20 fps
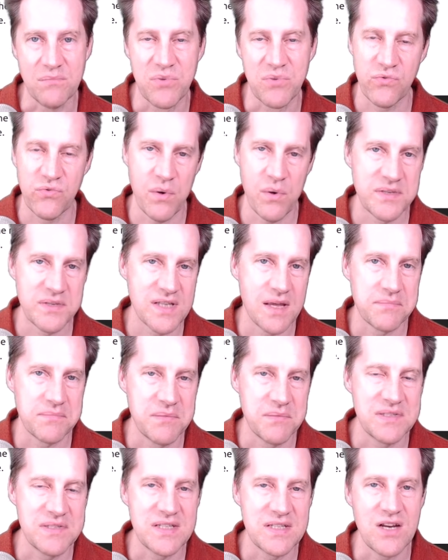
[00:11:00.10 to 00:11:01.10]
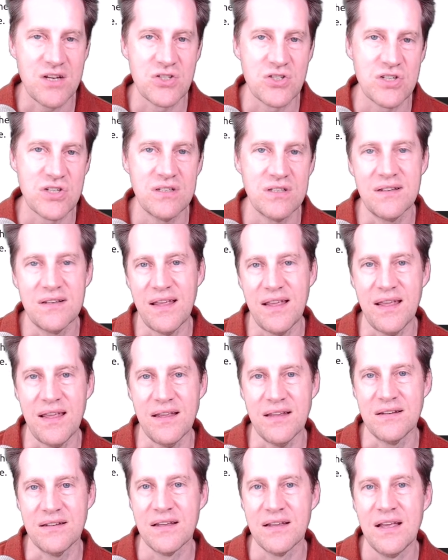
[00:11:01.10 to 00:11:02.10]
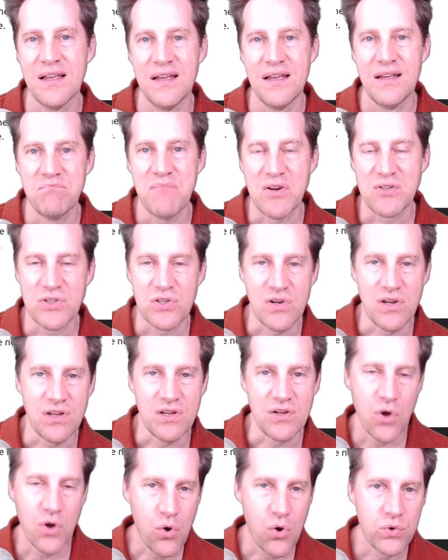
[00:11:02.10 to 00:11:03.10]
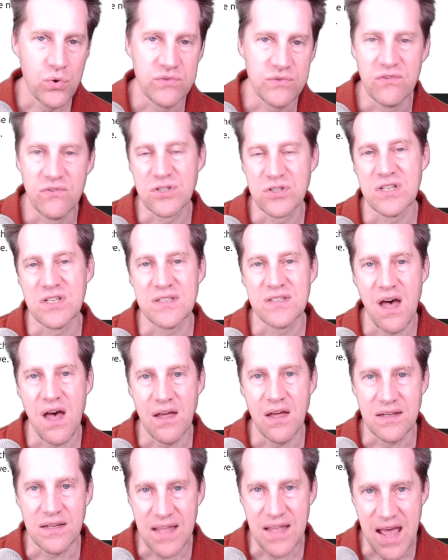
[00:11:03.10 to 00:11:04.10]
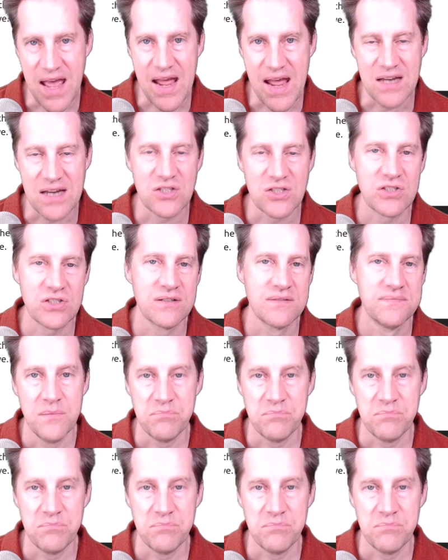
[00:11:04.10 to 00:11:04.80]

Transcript: performance optimization and measuring cold versus hot cache.